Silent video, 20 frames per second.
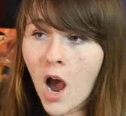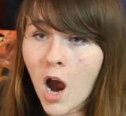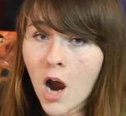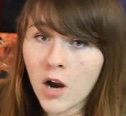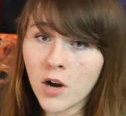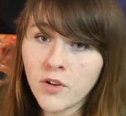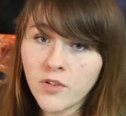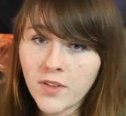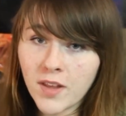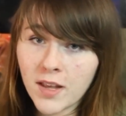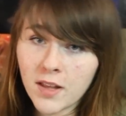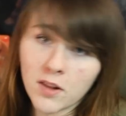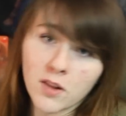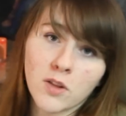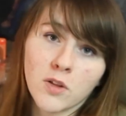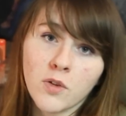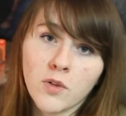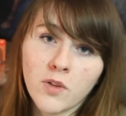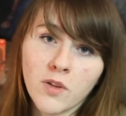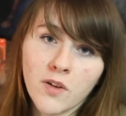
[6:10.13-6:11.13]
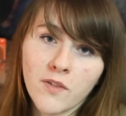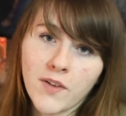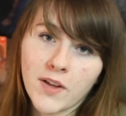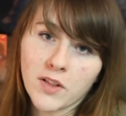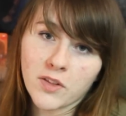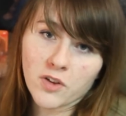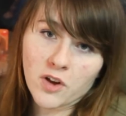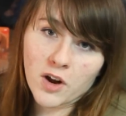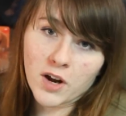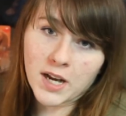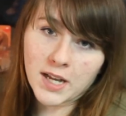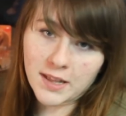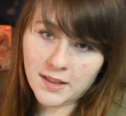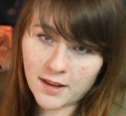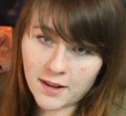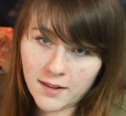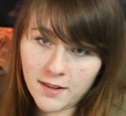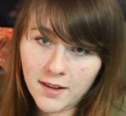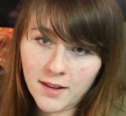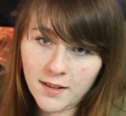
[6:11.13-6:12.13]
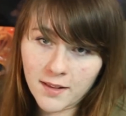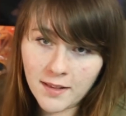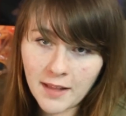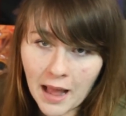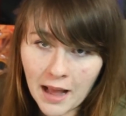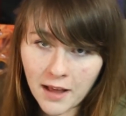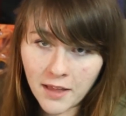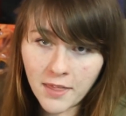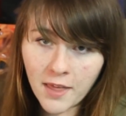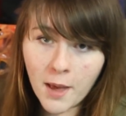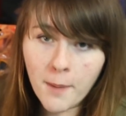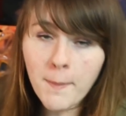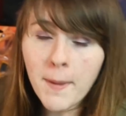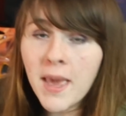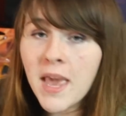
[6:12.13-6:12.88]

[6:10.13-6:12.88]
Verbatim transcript: aren't exclusive and Target does get stock of them,